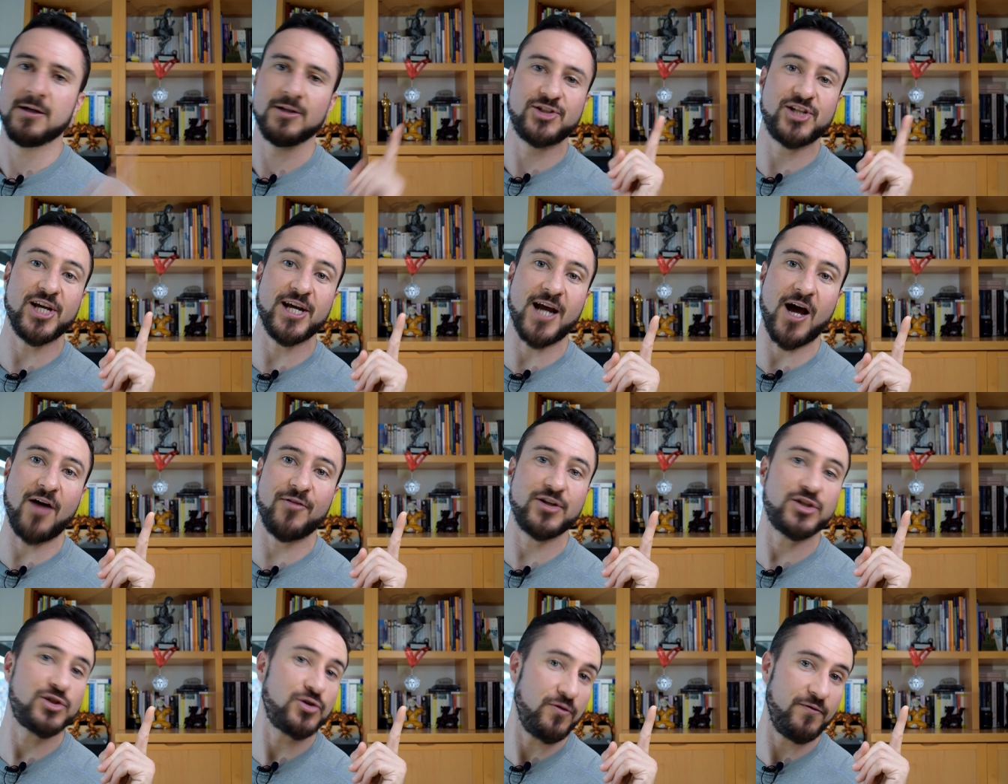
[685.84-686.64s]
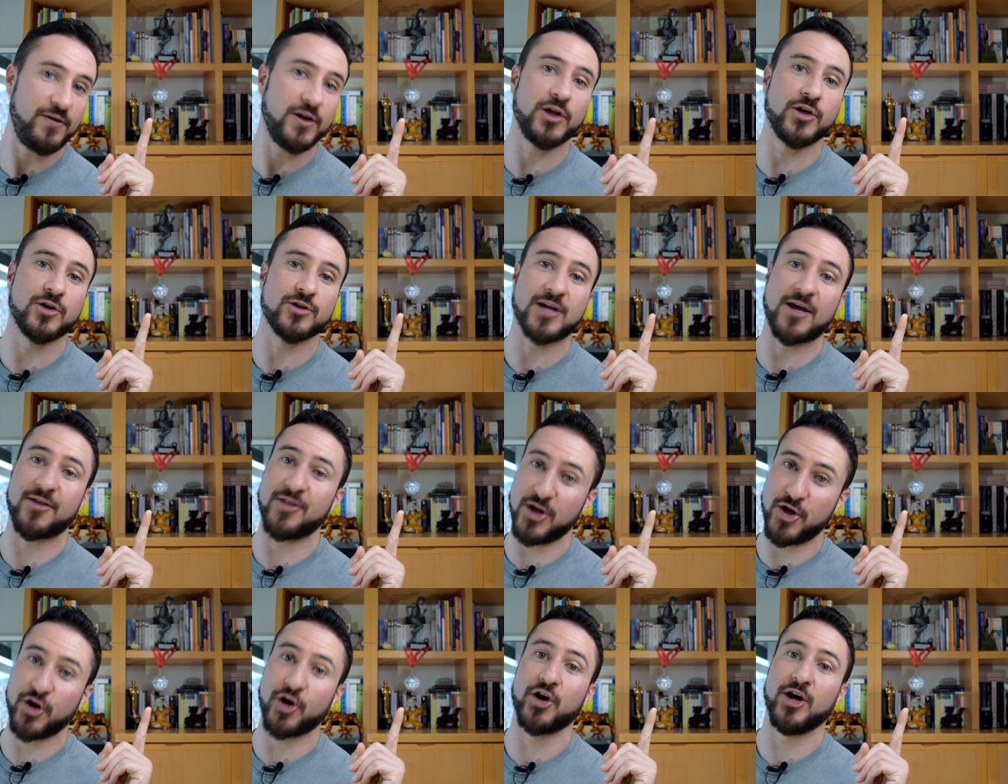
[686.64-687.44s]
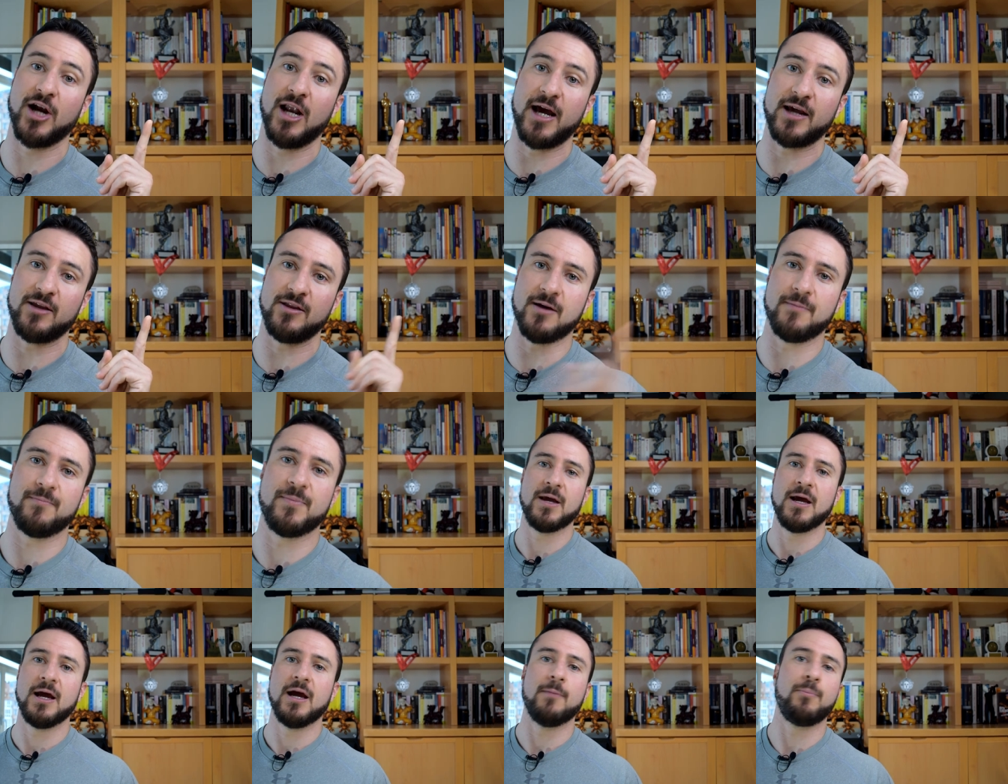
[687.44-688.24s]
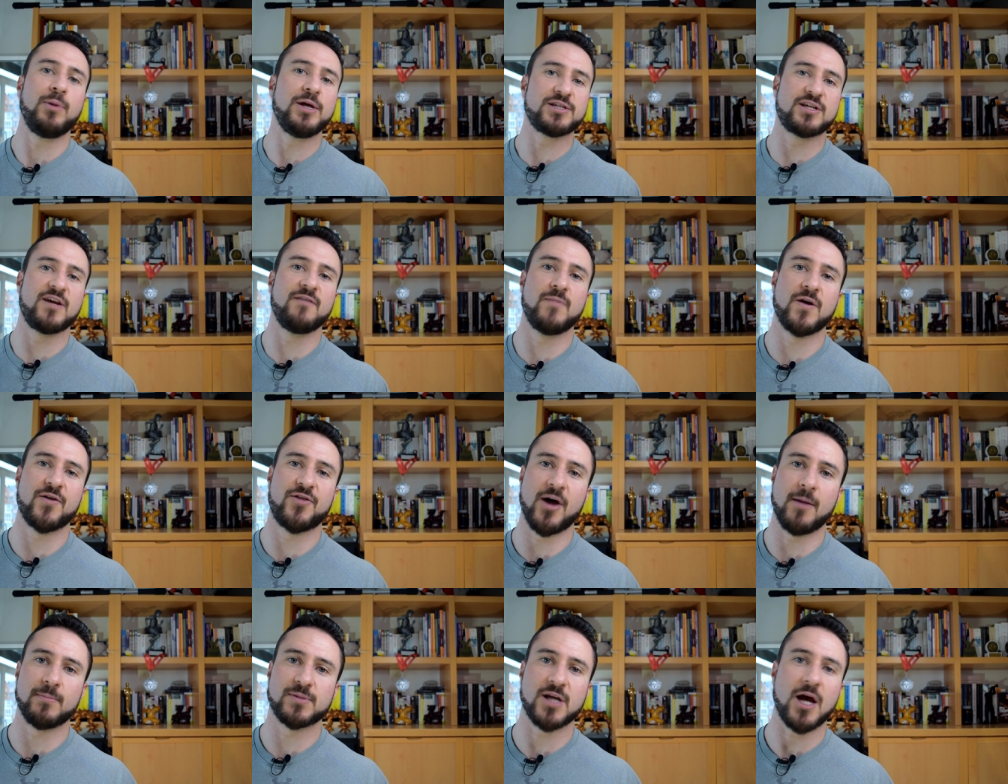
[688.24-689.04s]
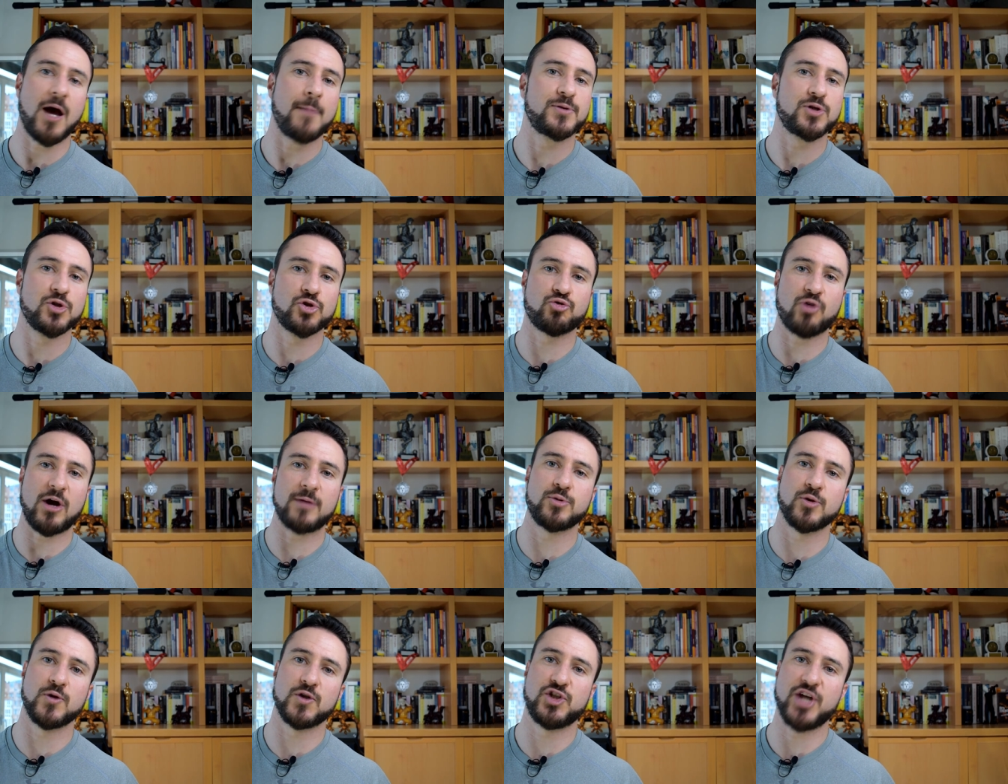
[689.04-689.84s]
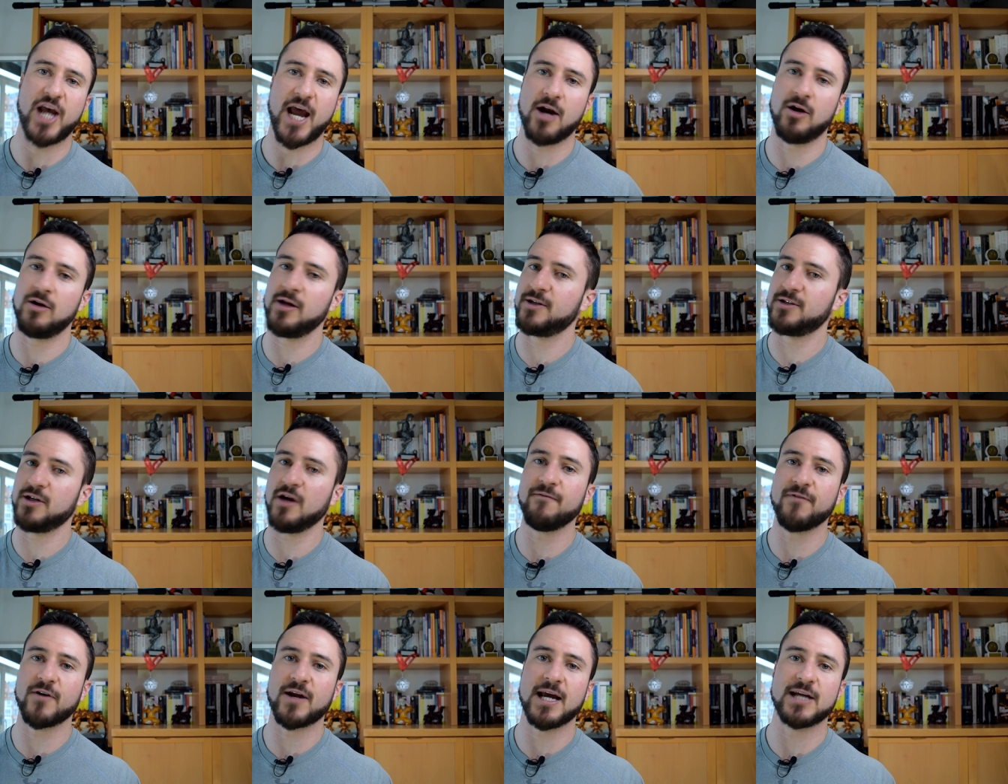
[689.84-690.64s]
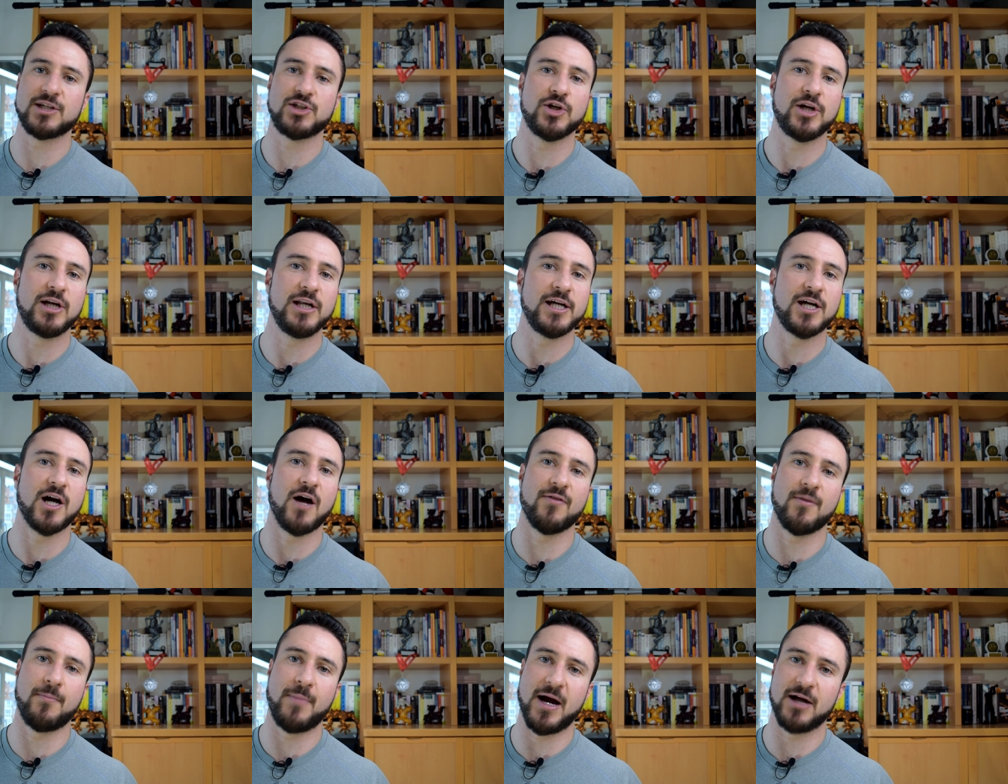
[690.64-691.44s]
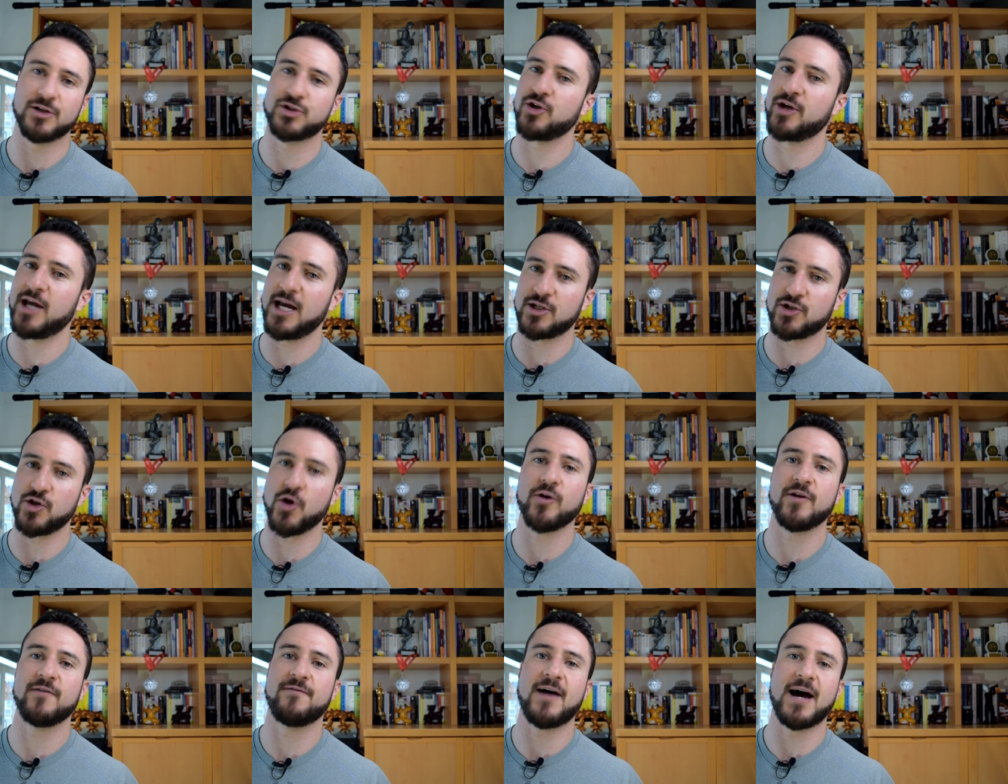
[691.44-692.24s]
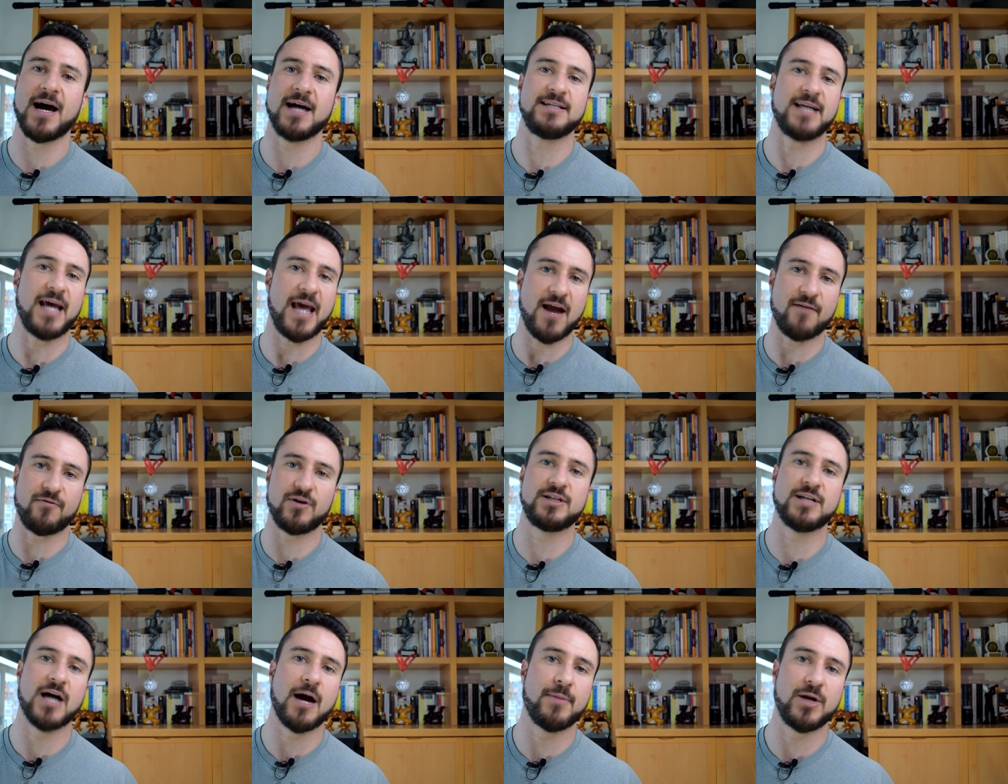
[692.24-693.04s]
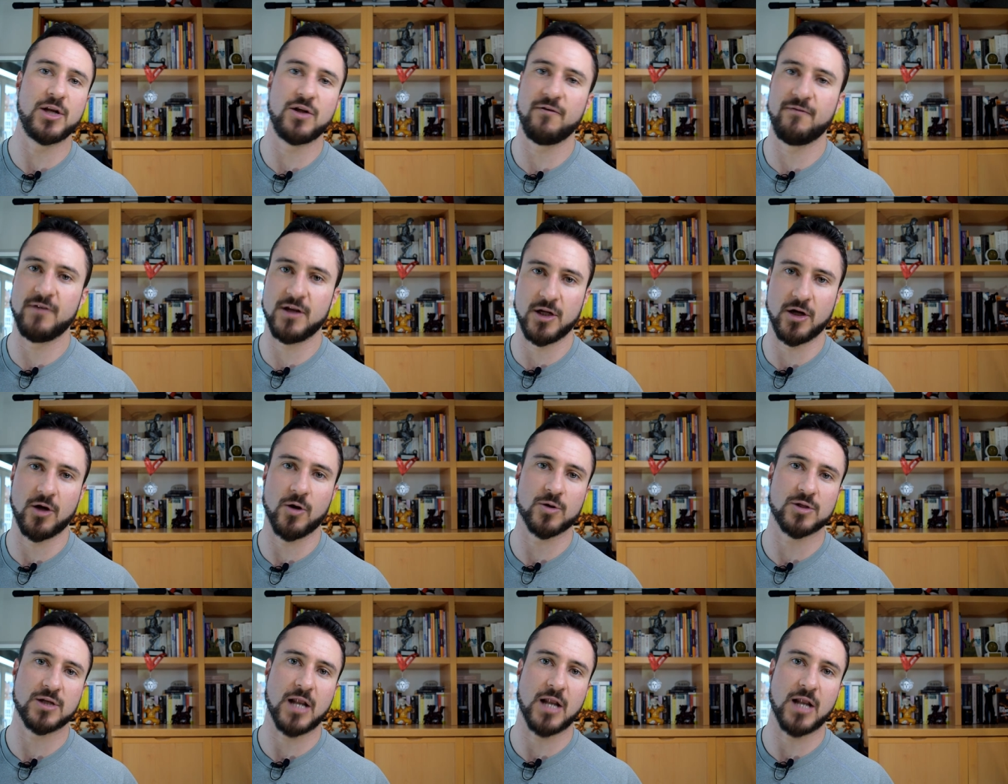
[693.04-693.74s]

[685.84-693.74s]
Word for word: Check out these two videos, I think you're gonna like them. Please give me a thumbs up, subscribe to the channel, and don't forget to click on the bell to get notified every time a new video goes